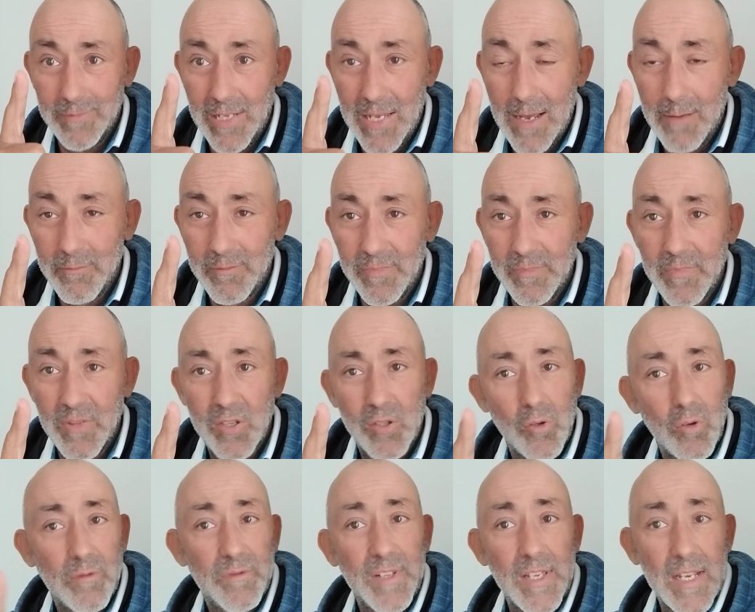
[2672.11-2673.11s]
Yep, the
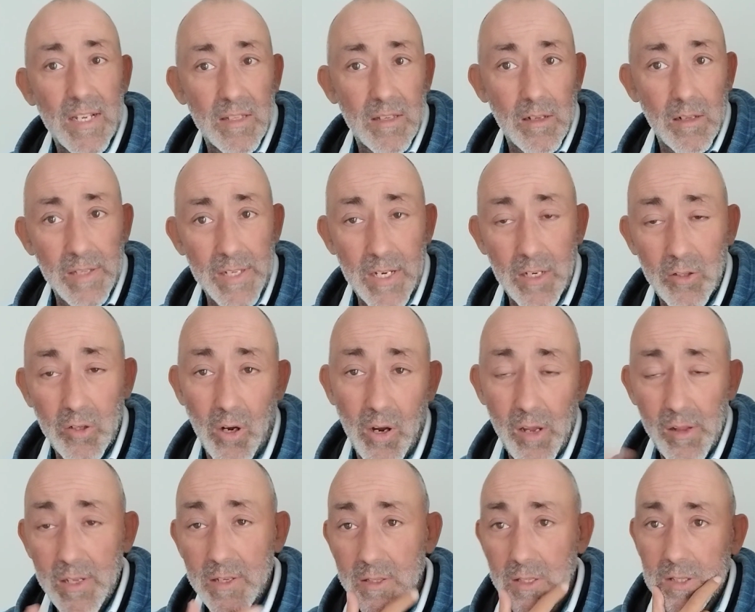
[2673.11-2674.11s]
snowflakes cleaning
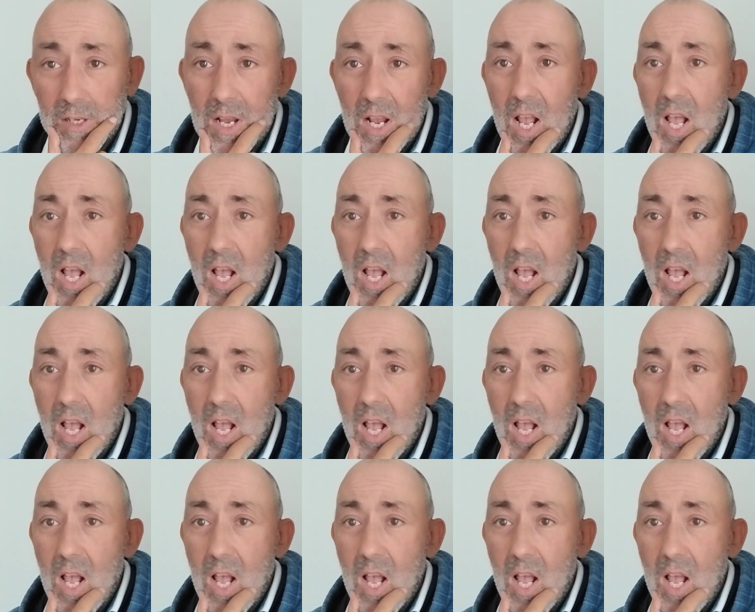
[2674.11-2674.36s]
toilets.